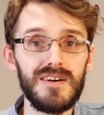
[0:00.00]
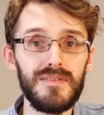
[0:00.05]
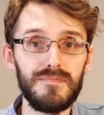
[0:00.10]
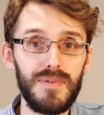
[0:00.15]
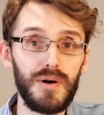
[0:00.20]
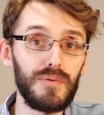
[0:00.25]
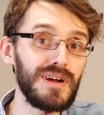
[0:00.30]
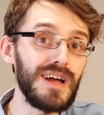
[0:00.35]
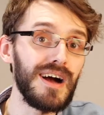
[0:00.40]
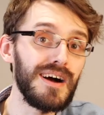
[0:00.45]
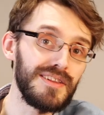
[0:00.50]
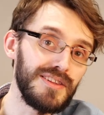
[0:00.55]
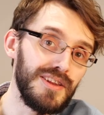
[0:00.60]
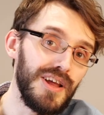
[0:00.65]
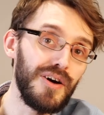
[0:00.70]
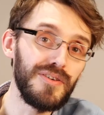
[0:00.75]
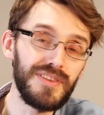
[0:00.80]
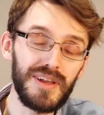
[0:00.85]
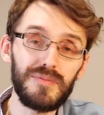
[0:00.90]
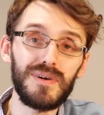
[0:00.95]
But we are
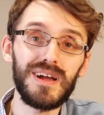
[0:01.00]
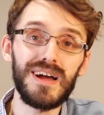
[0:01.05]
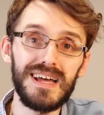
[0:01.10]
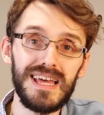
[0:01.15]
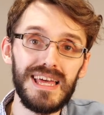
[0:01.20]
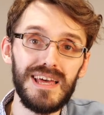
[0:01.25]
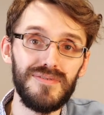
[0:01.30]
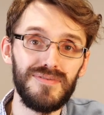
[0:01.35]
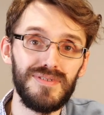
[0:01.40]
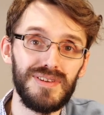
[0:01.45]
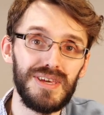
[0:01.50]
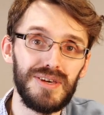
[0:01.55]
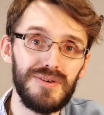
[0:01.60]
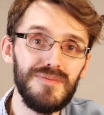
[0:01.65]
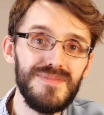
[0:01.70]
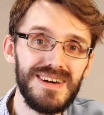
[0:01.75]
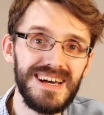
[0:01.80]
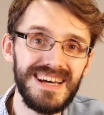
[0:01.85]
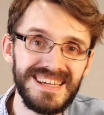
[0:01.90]
know that we are here for you